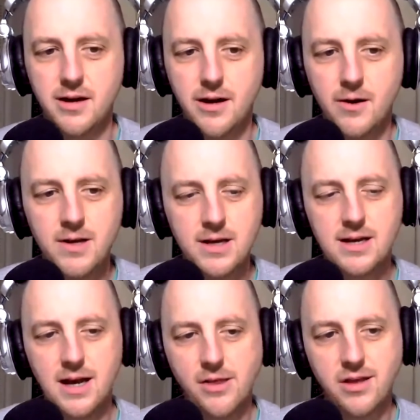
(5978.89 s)

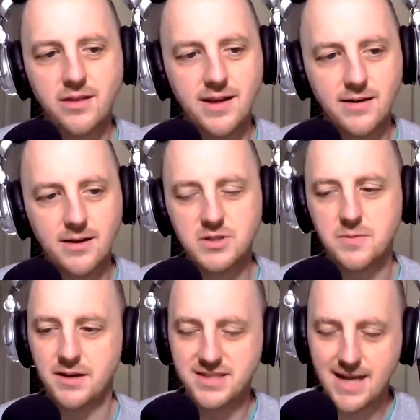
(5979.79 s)
I think that it was
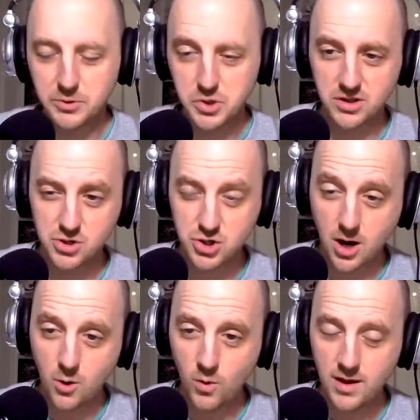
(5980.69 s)
about establishing the
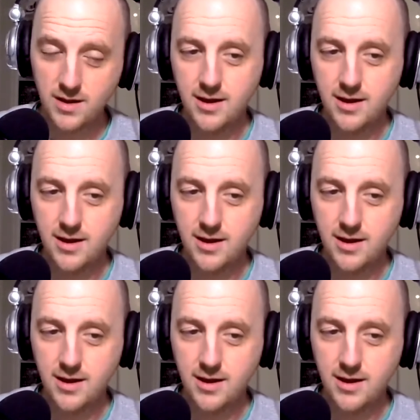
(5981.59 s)
show